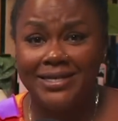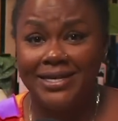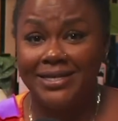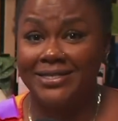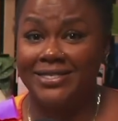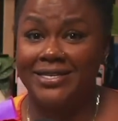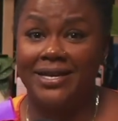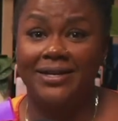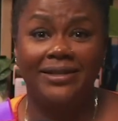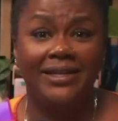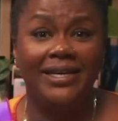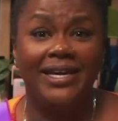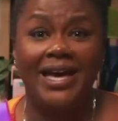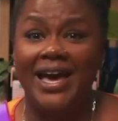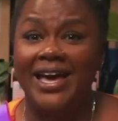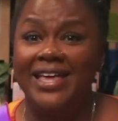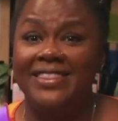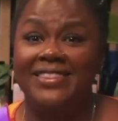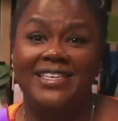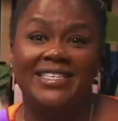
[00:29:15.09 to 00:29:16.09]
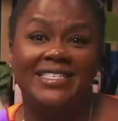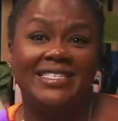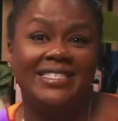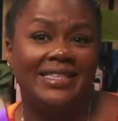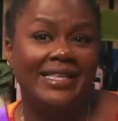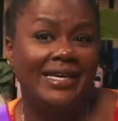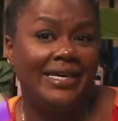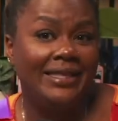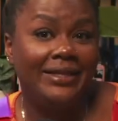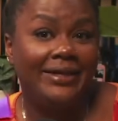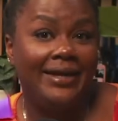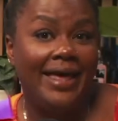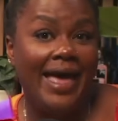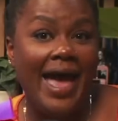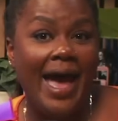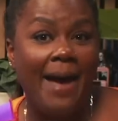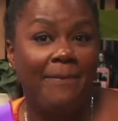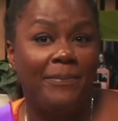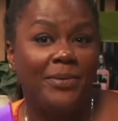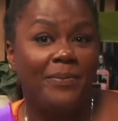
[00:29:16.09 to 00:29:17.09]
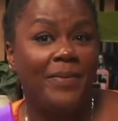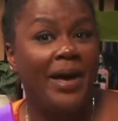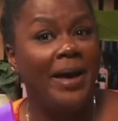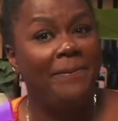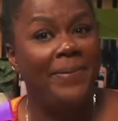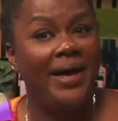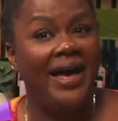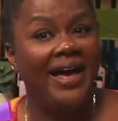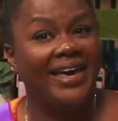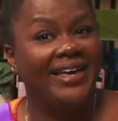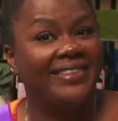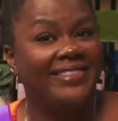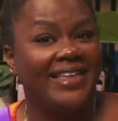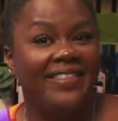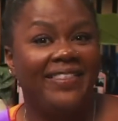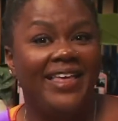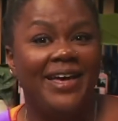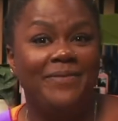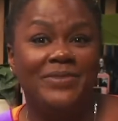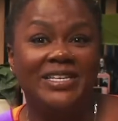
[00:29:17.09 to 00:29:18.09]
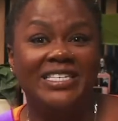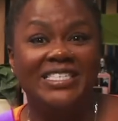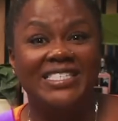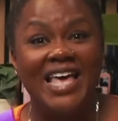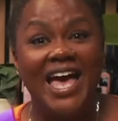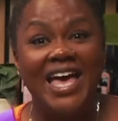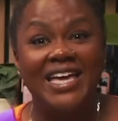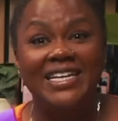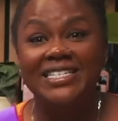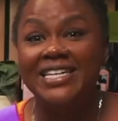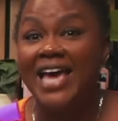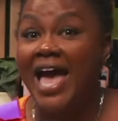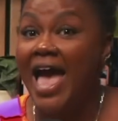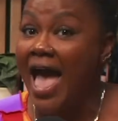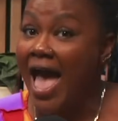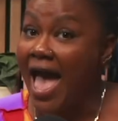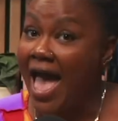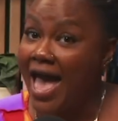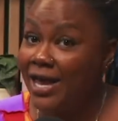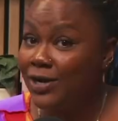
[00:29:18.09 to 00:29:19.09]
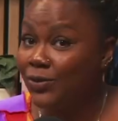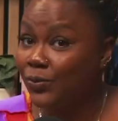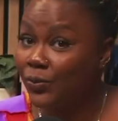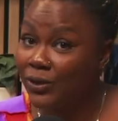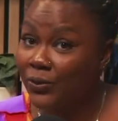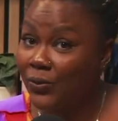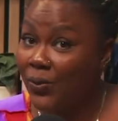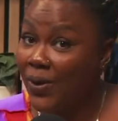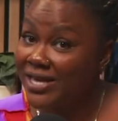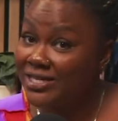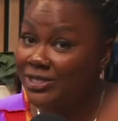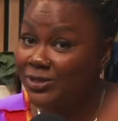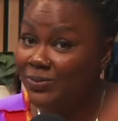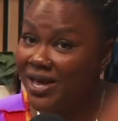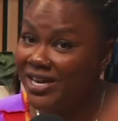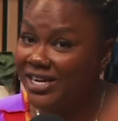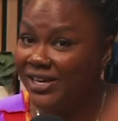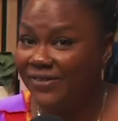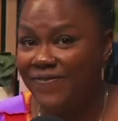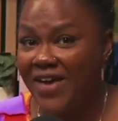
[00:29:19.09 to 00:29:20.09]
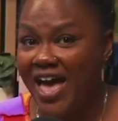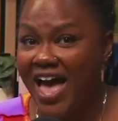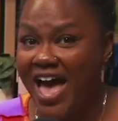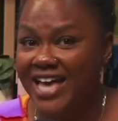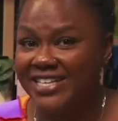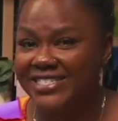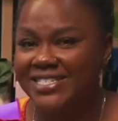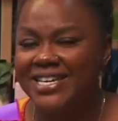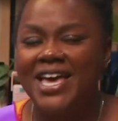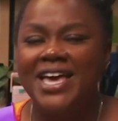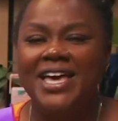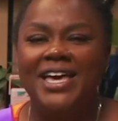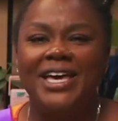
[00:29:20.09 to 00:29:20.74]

and suddenly I had this sleek little app in my pocket that let me send and request money fast.